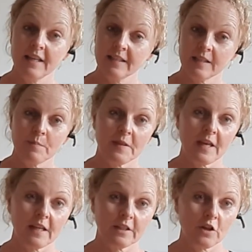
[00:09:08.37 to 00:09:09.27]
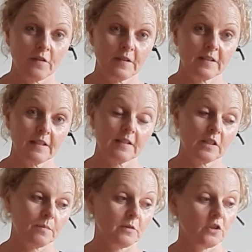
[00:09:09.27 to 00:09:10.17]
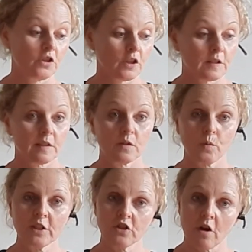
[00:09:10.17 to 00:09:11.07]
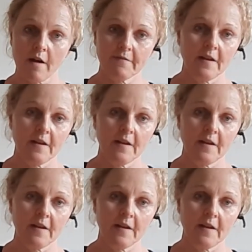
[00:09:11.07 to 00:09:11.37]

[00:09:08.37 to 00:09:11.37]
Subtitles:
sympathetic nervous system to just switch off,